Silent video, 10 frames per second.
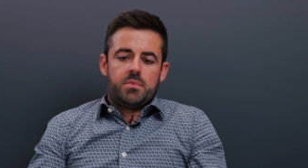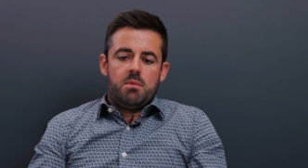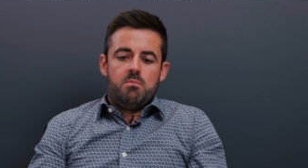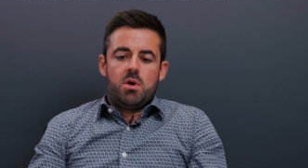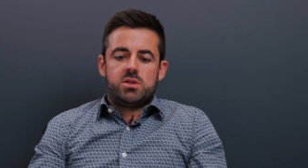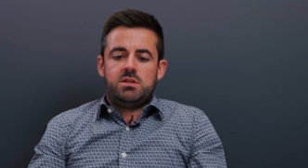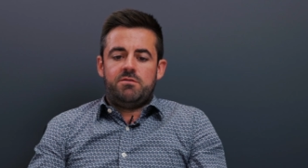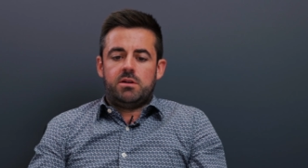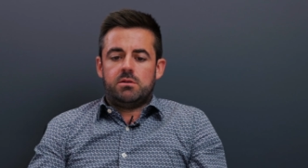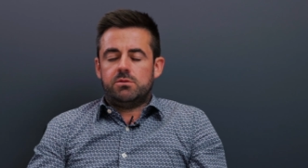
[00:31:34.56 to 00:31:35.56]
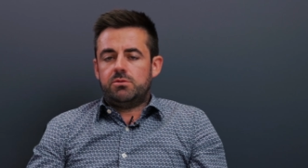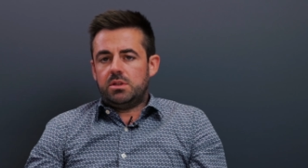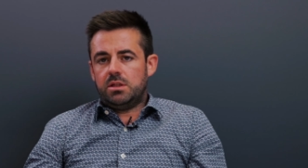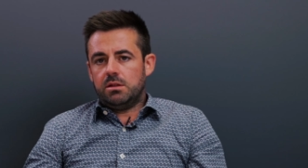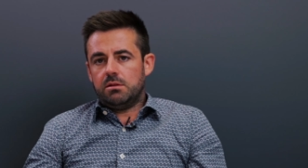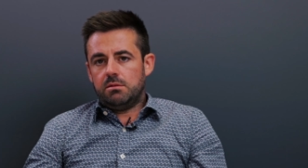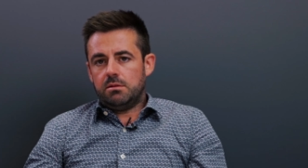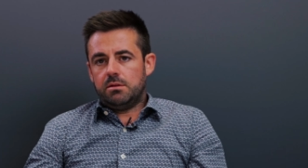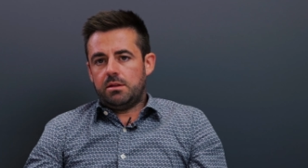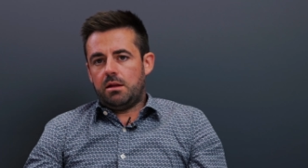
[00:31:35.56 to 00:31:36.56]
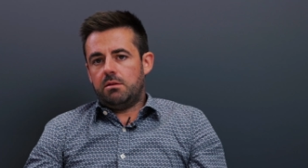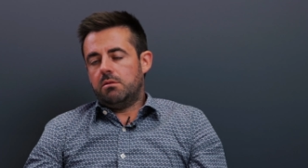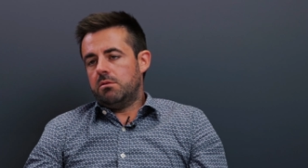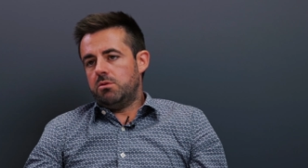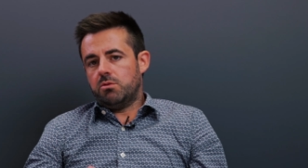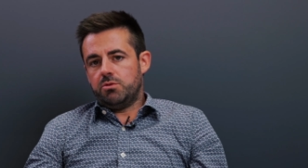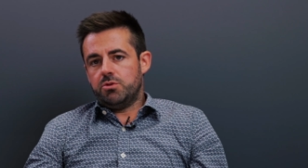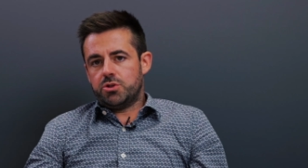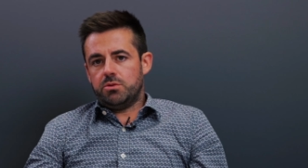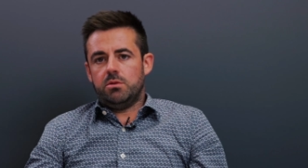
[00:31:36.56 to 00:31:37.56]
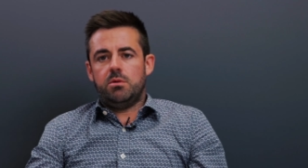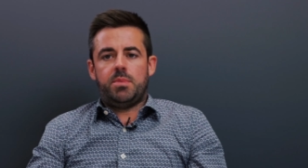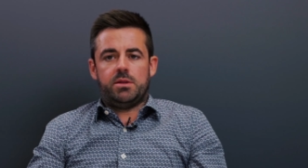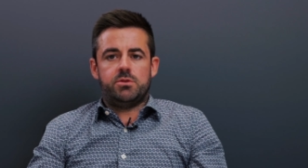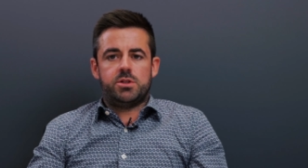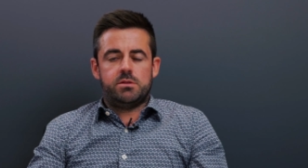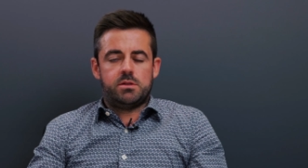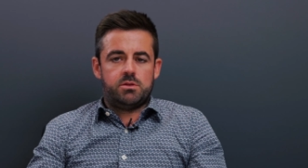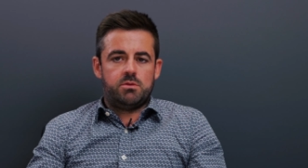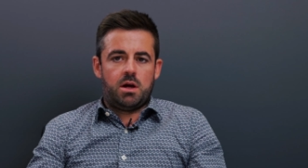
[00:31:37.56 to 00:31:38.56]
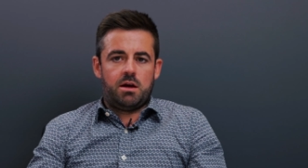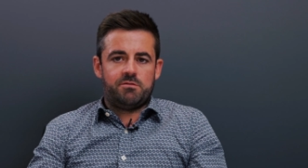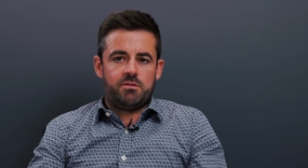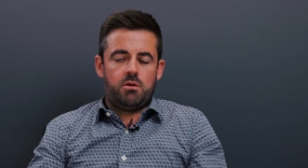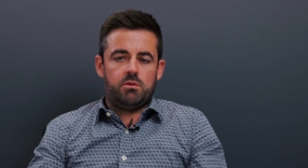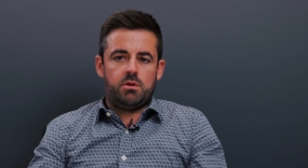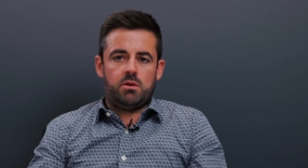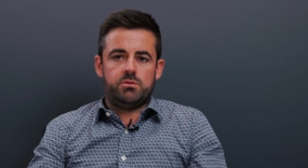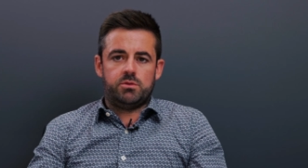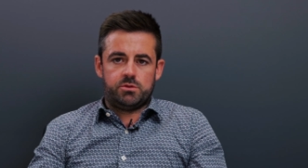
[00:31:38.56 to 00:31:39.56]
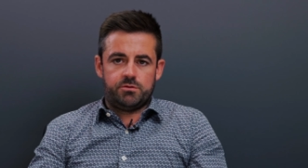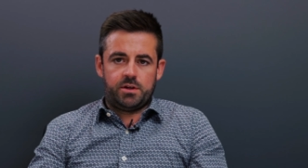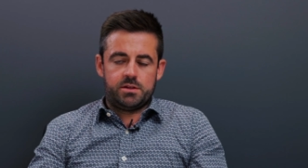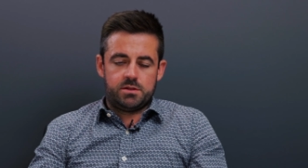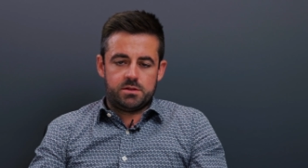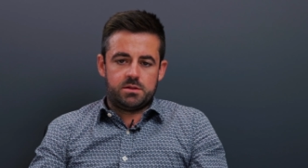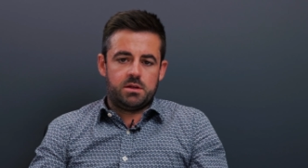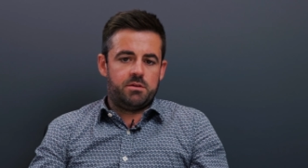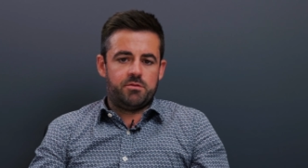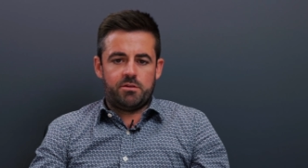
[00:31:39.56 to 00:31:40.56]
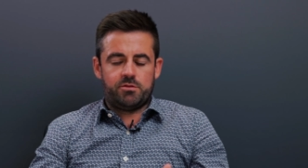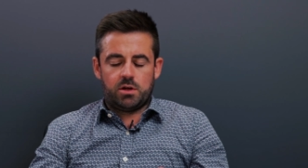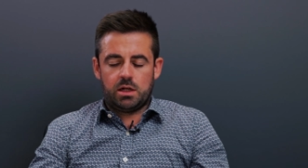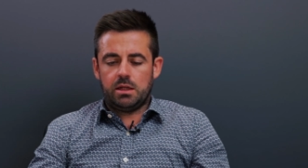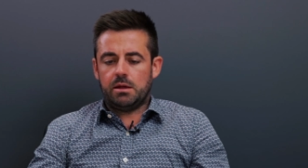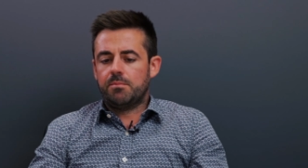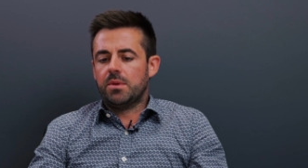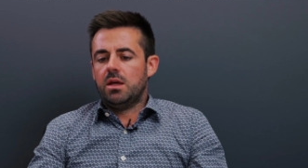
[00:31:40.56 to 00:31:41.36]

most difficult to kill than your usual pathogens that you have on your devices, even after cleaning.